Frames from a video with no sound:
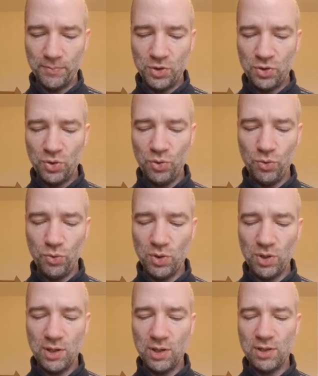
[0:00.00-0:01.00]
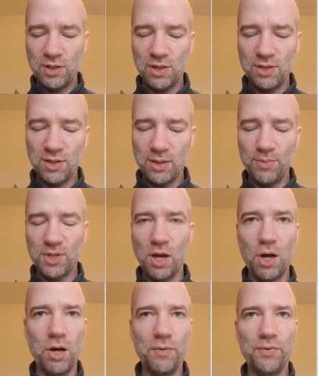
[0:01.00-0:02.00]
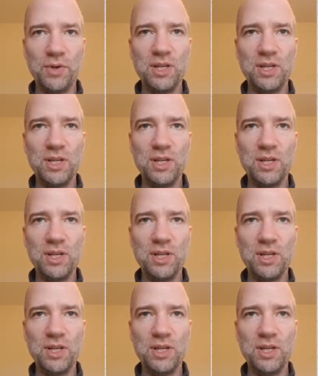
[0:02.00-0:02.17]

2 systems of